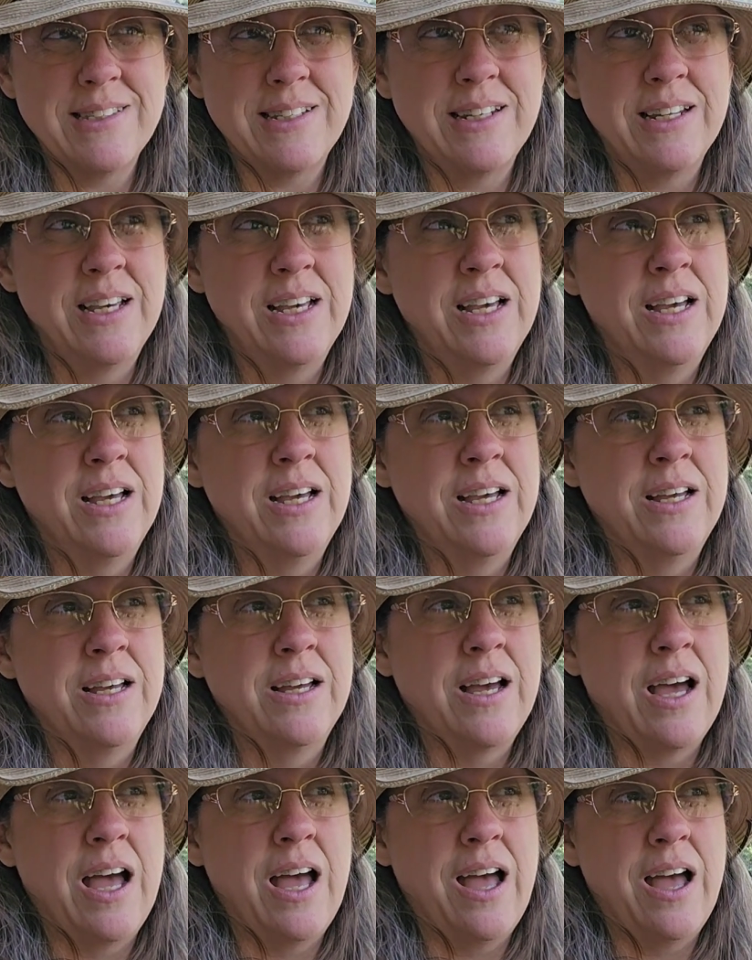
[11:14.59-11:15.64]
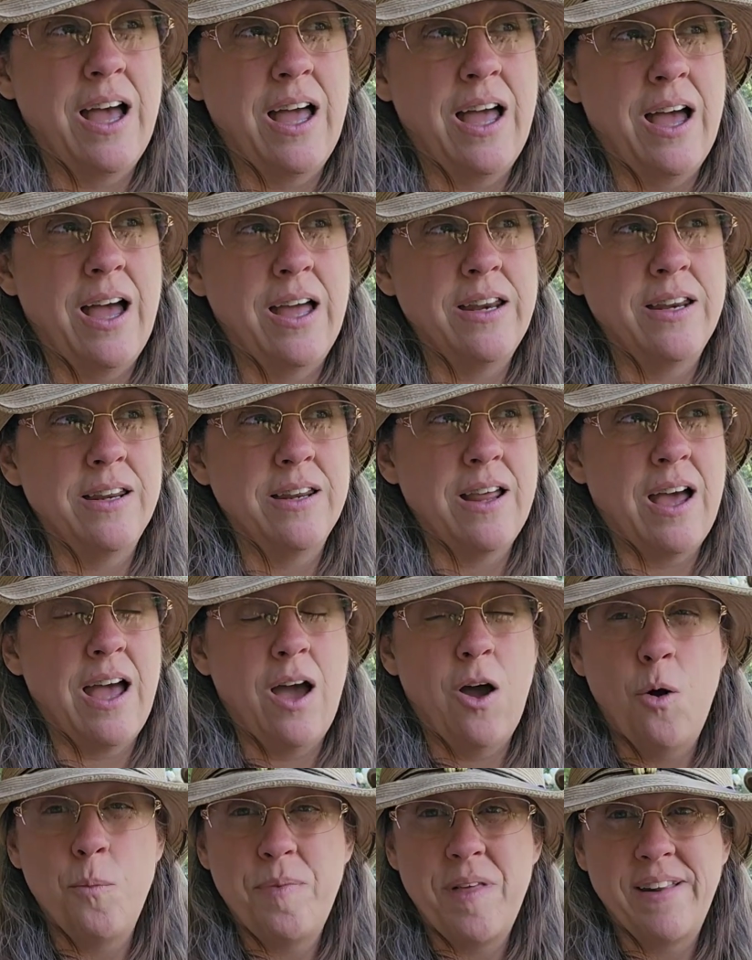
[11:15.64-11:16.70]
And I
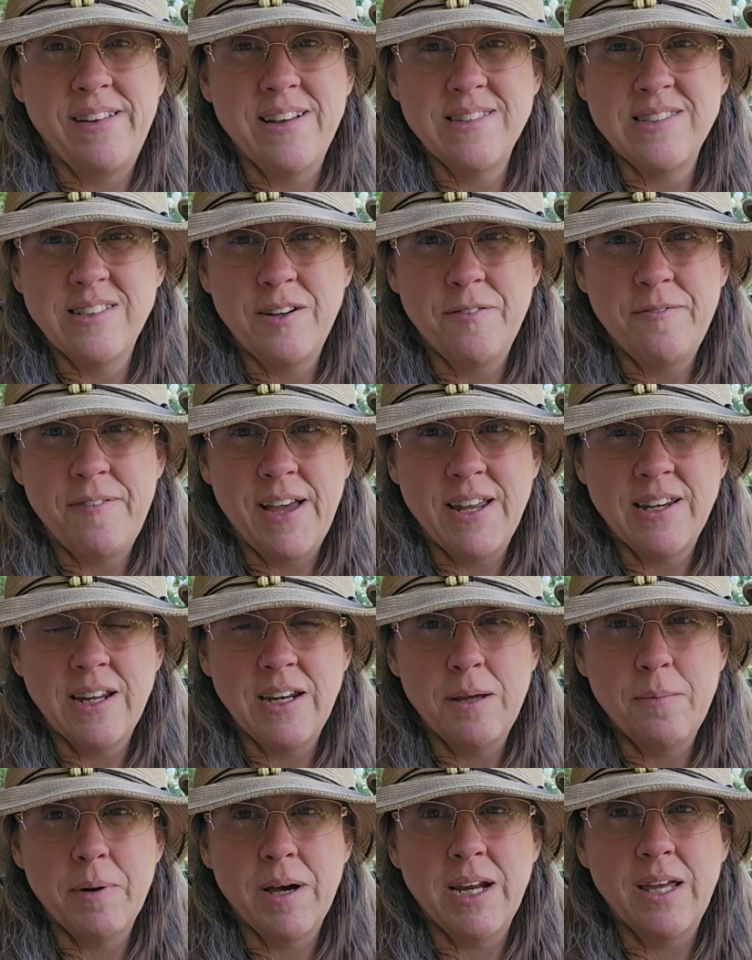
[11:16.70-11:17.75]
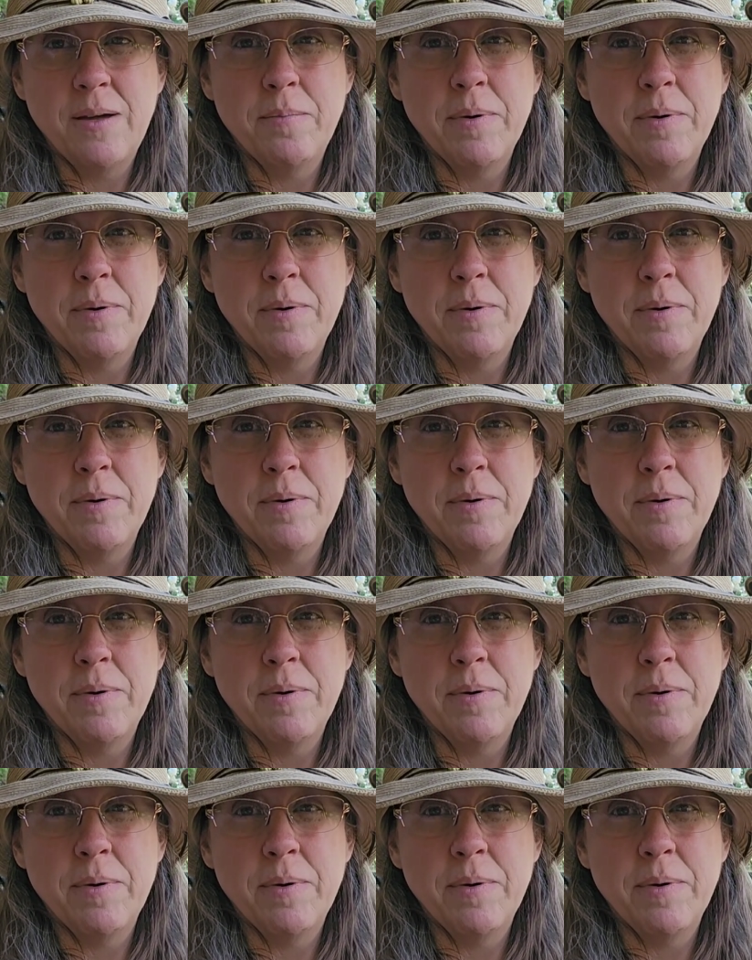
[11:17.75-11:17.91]
hope that doesn't offend anybody,